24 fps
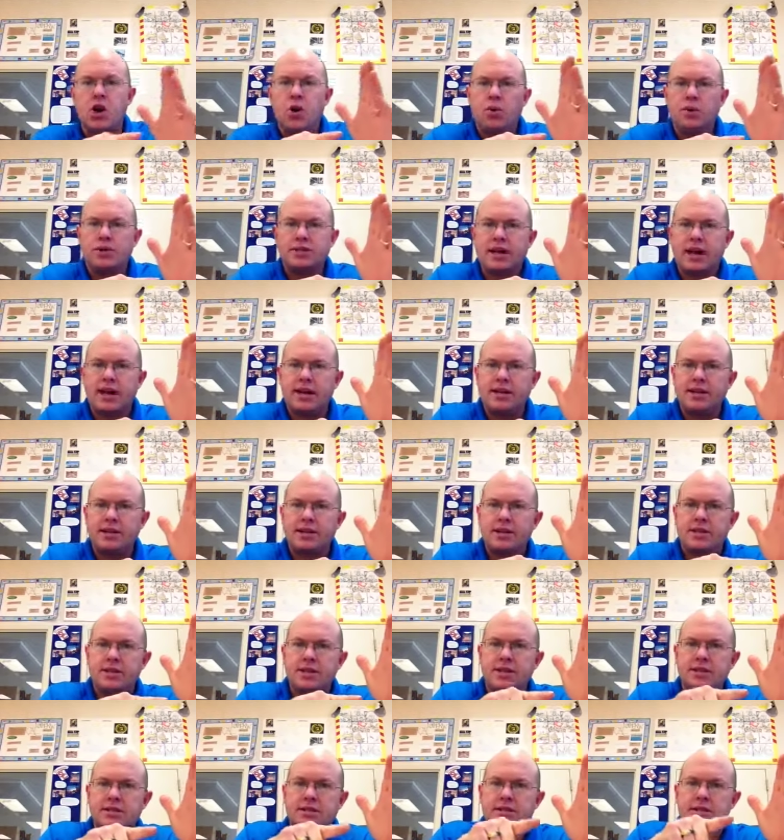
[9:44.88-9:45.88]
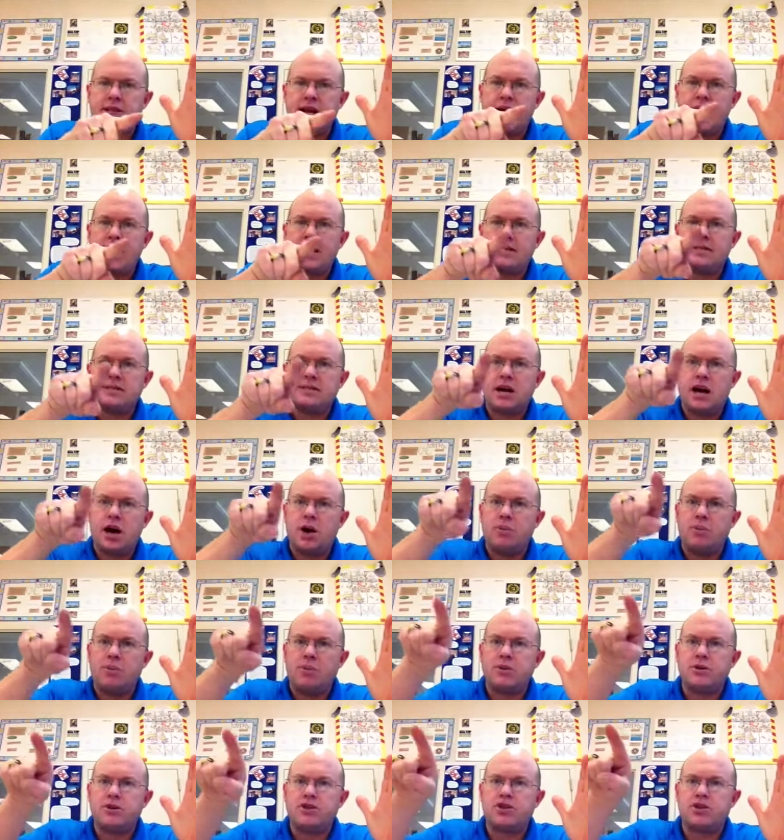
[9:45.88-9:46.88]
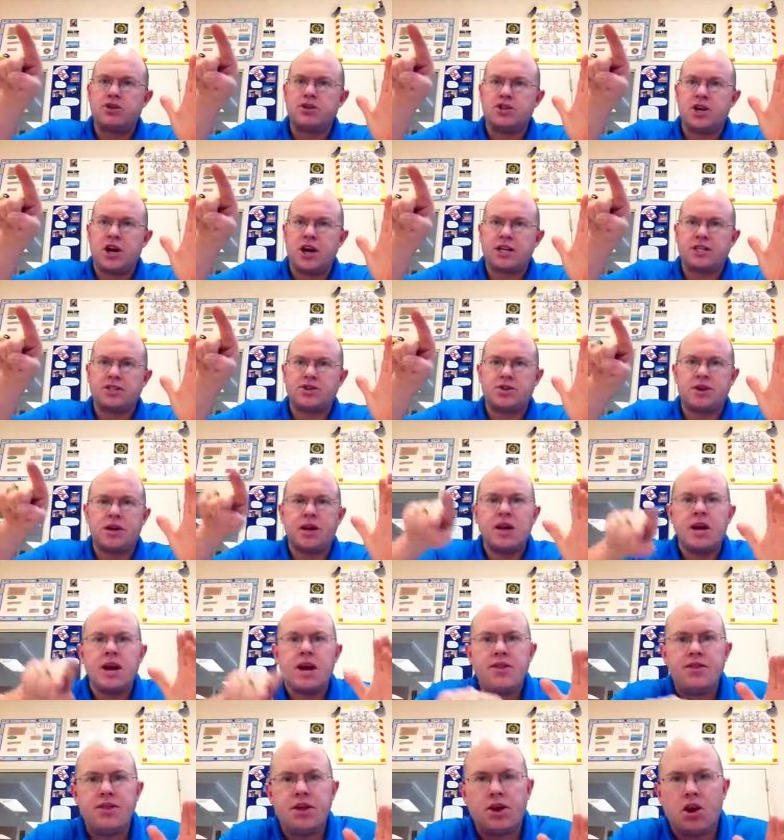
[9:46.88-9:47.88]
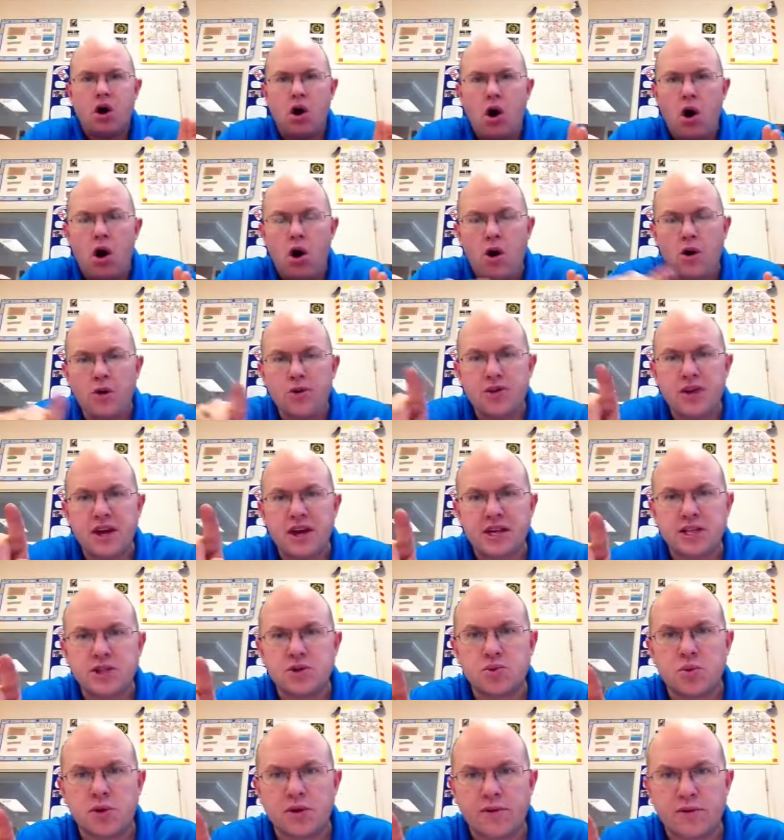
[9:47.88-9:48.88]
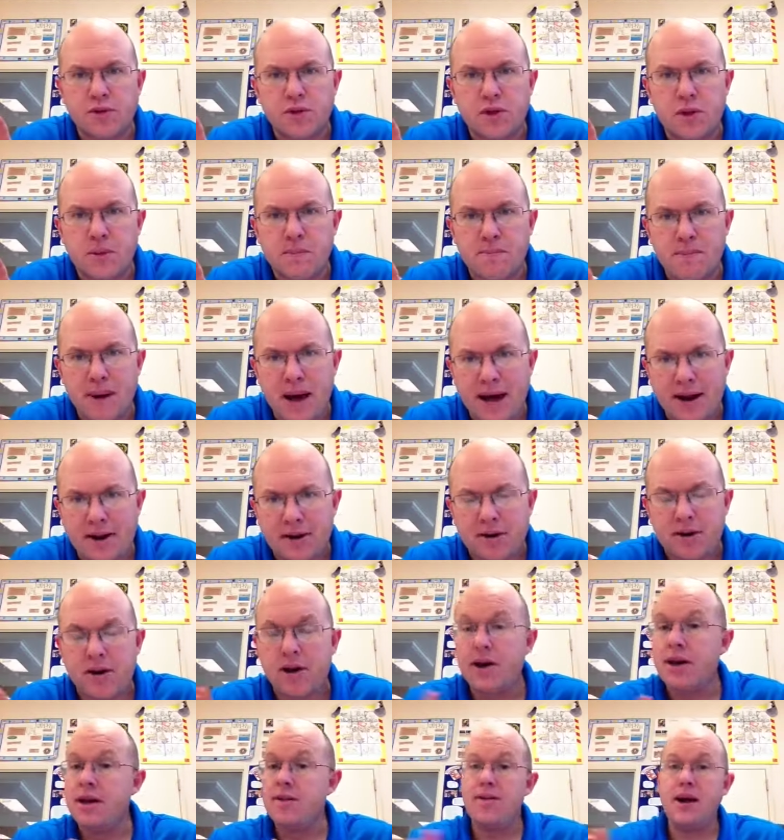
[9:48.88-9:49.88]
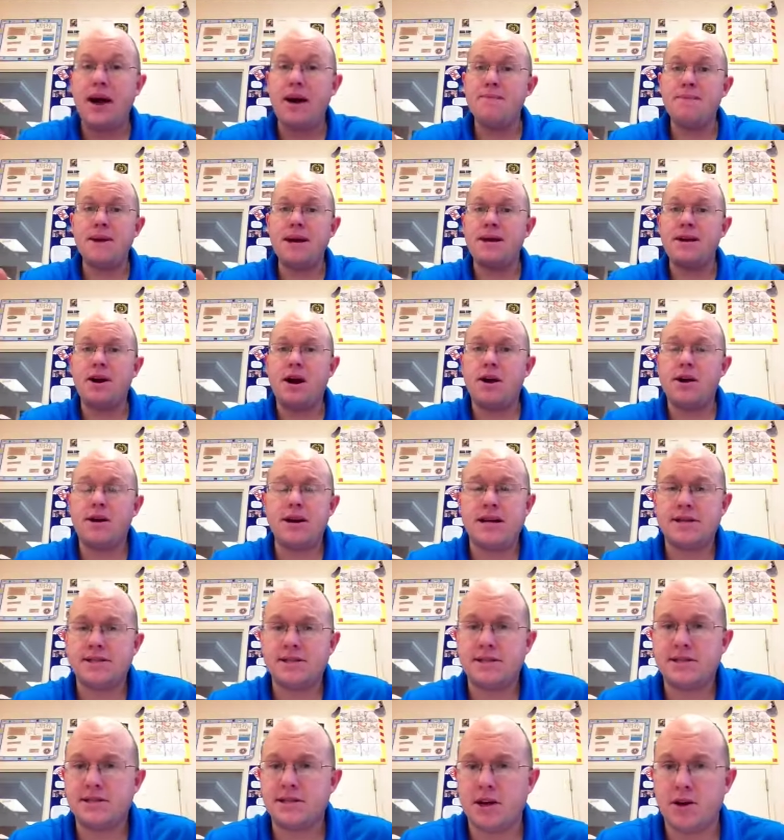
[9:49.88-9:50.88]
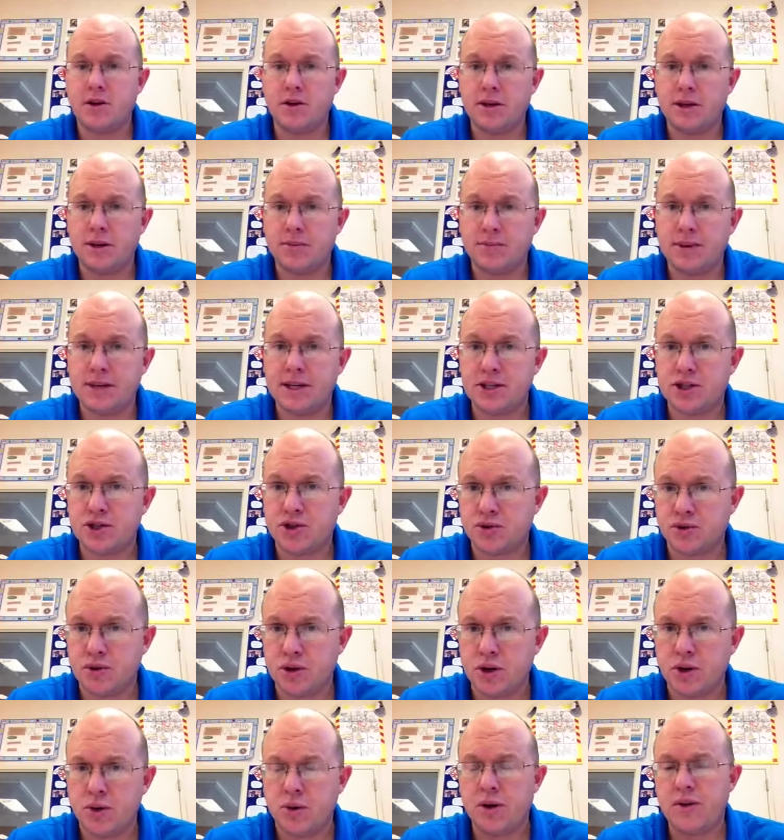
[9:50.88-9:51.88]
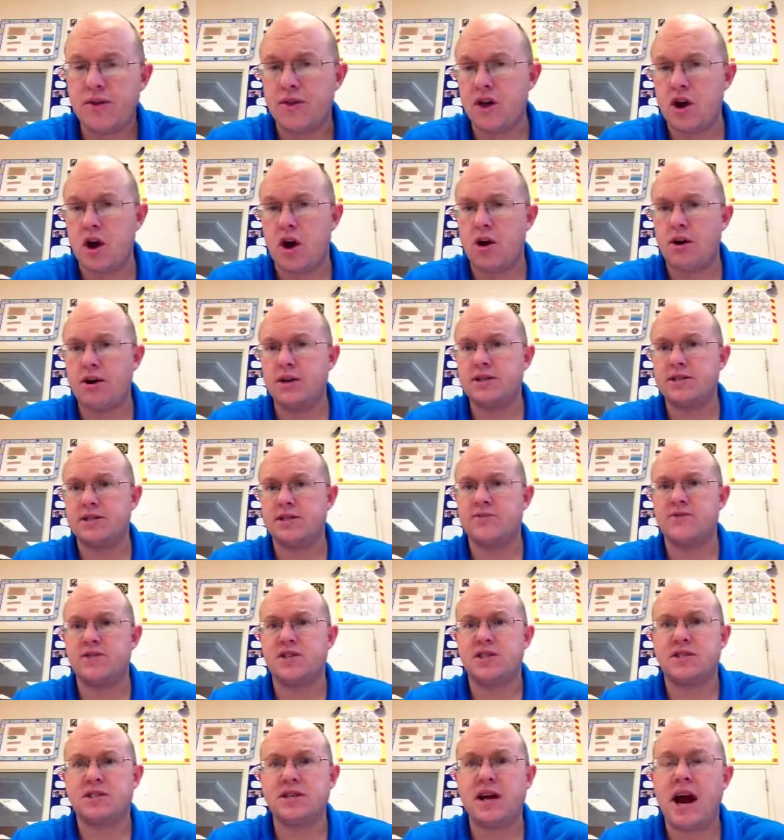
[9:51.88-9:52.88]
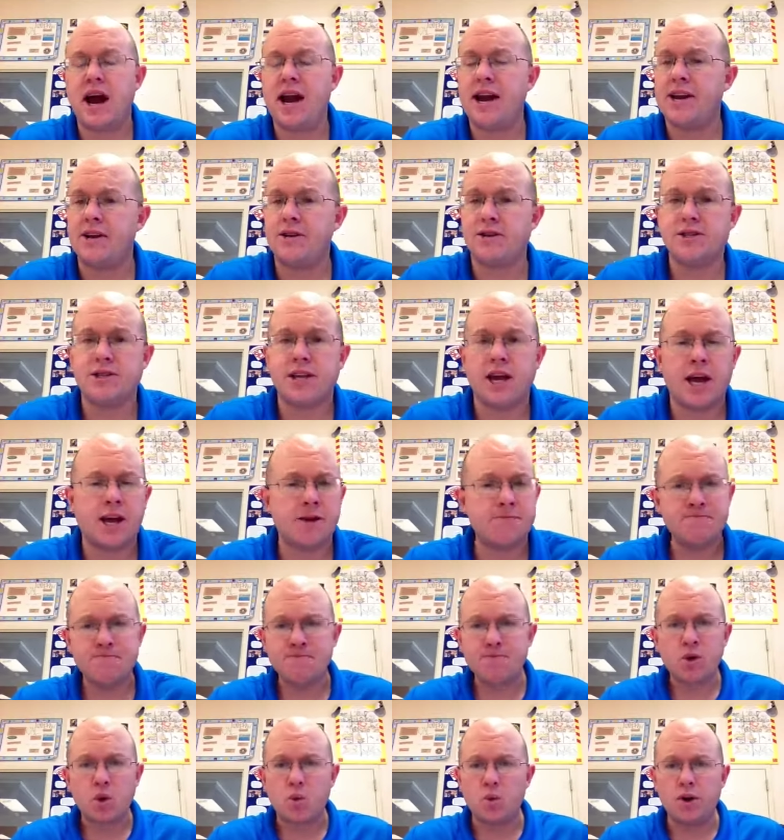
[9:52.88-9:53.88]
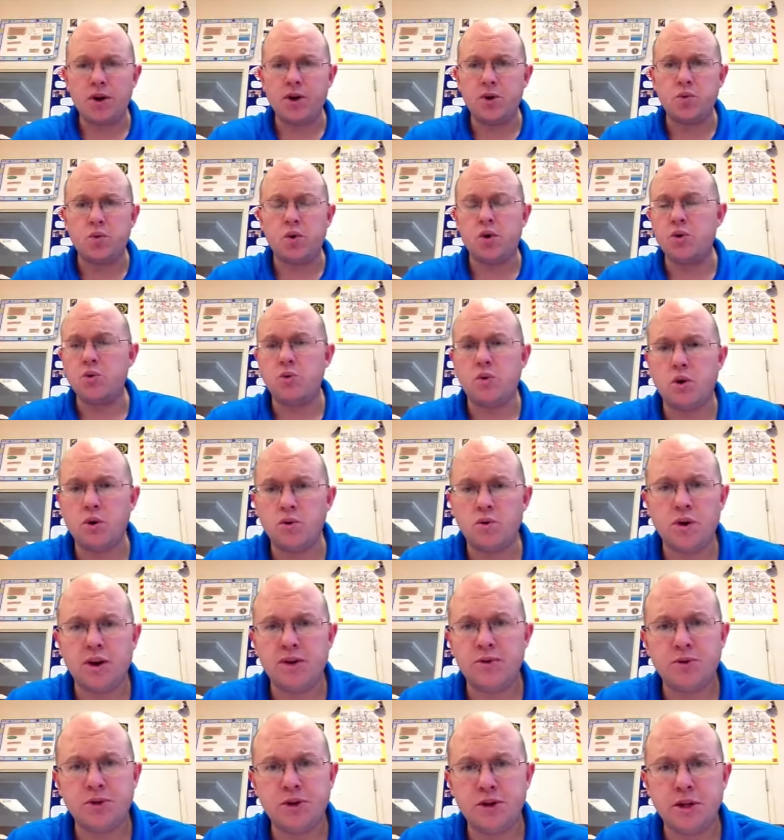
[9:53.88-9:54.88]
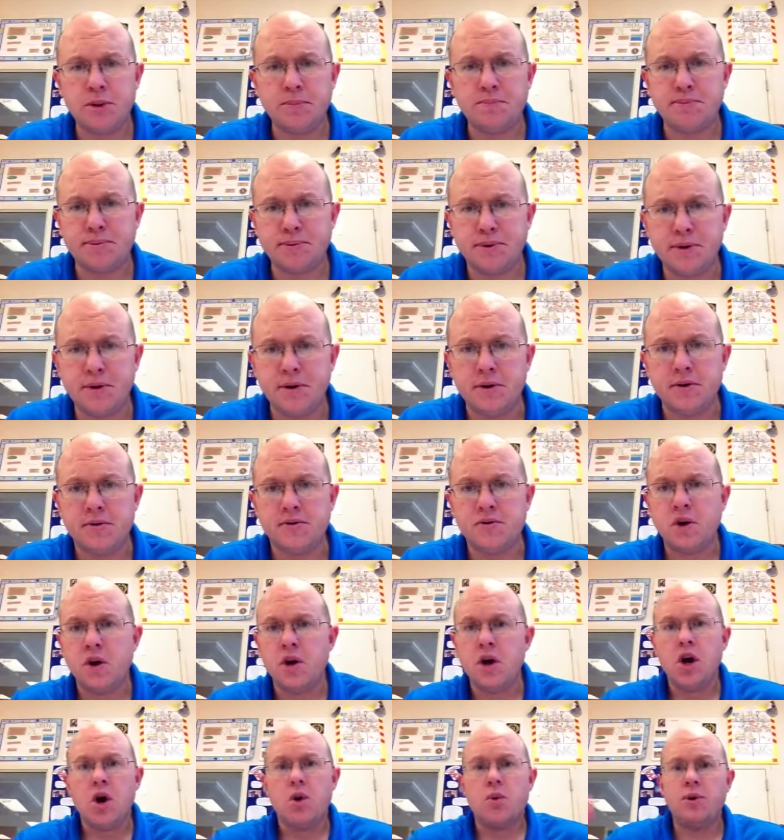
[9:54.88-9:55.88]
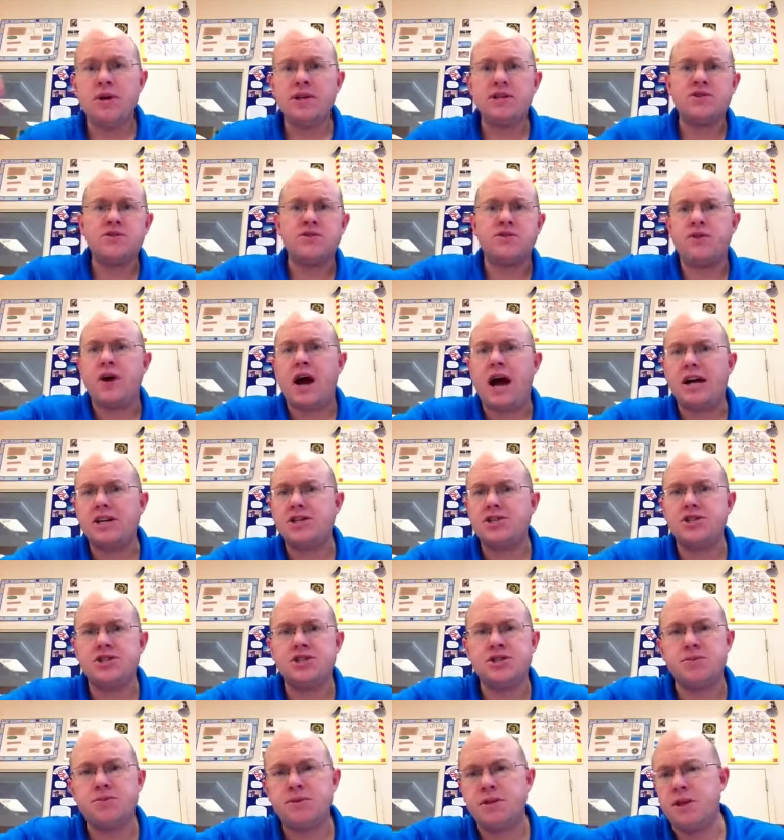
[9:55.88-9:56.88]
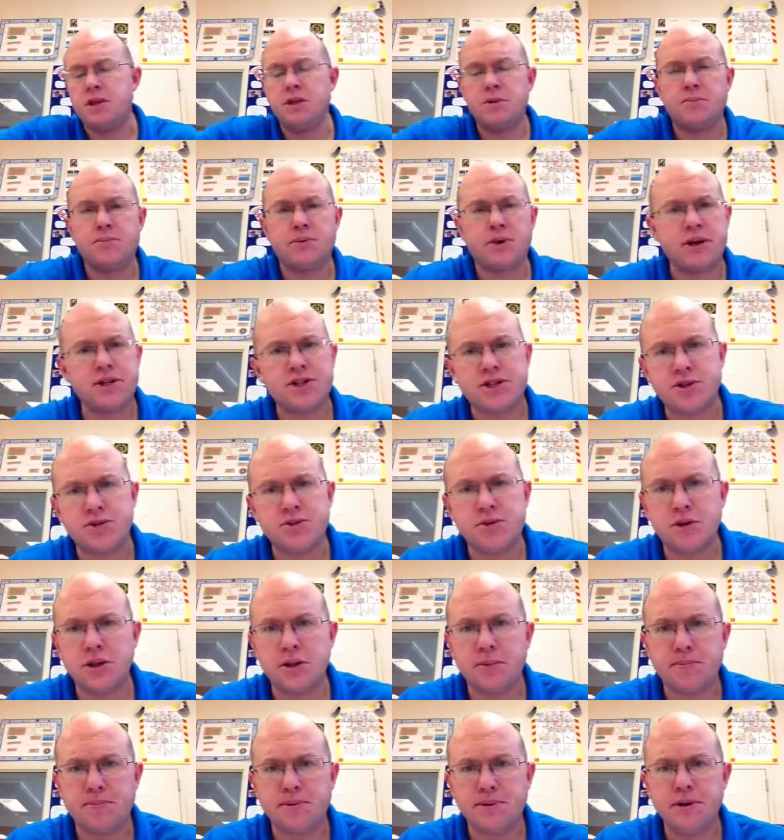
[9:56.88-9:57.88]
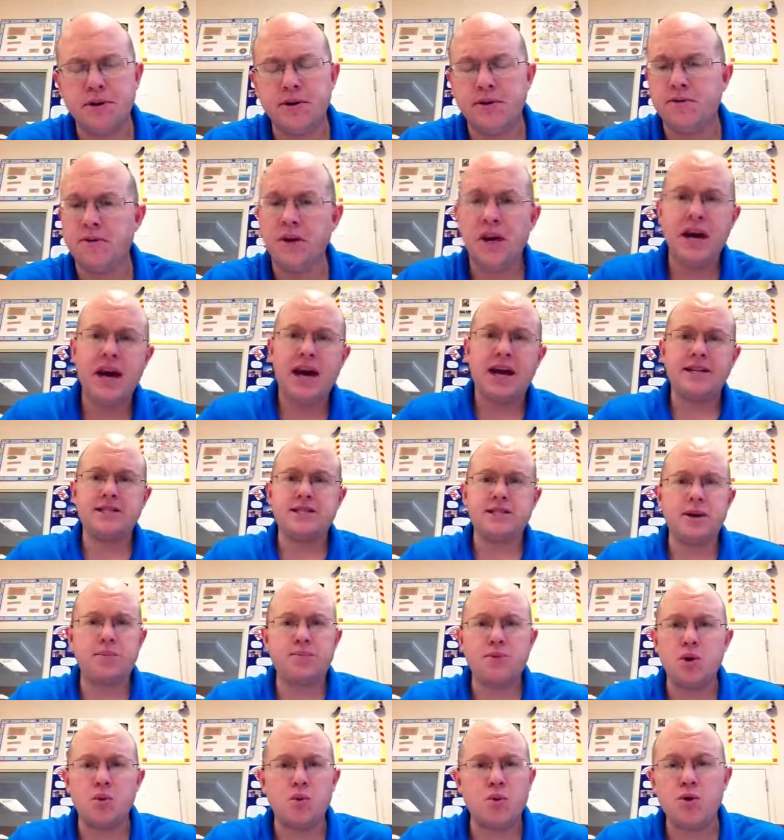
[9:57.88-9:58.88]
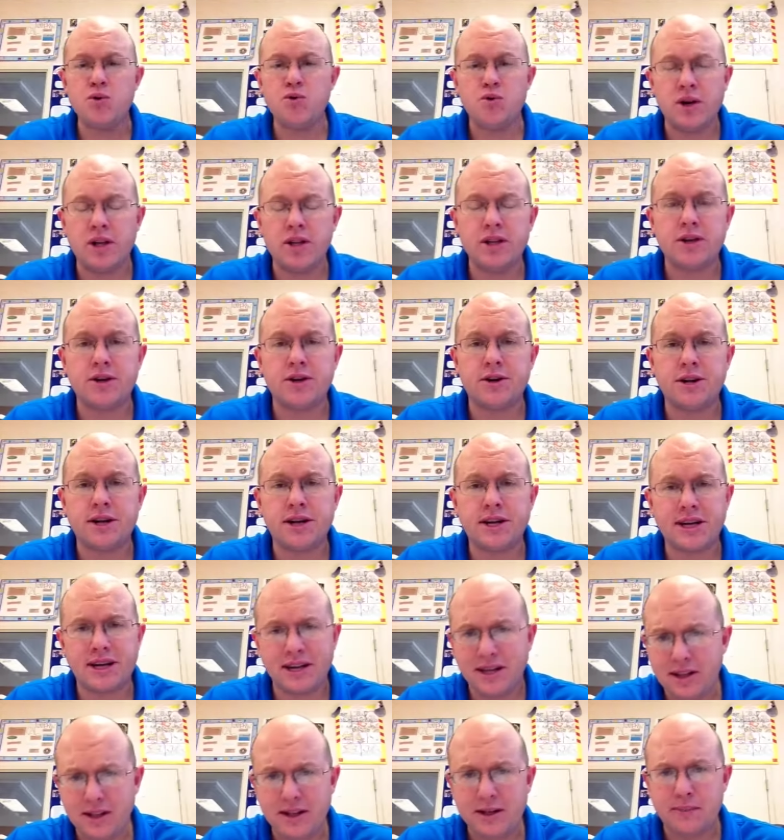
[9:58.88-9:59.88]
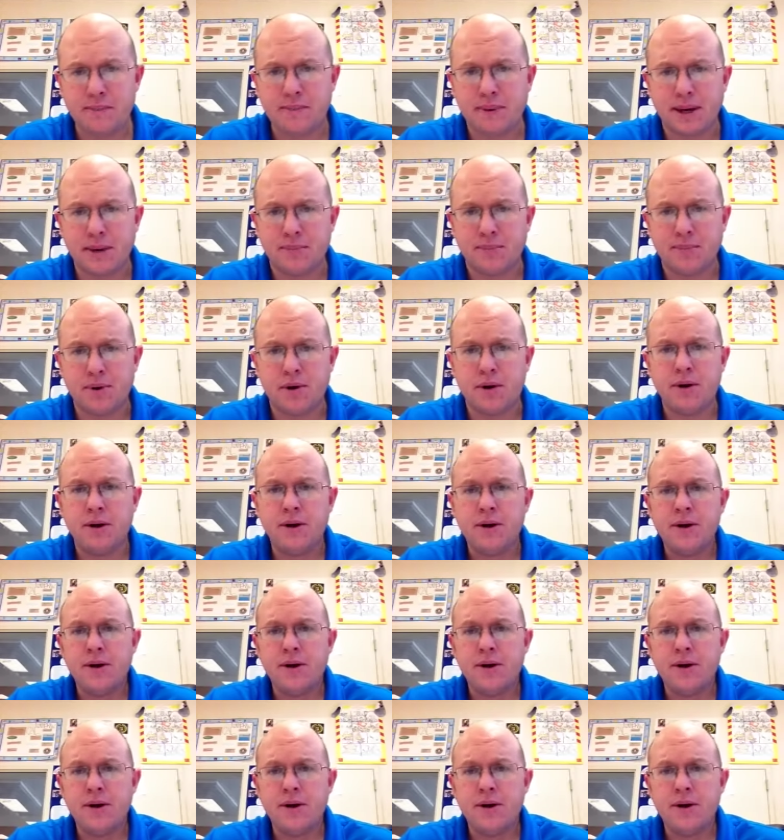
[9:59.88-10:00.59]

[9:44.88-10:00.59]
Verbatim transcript: was headed in this nice upward trajectory, that all things were for the better. That may not necessarily be true. And the artists of society are saying, what did World War I really prove? What does fascism and the Depression really prove? Except that we're really good at killing people.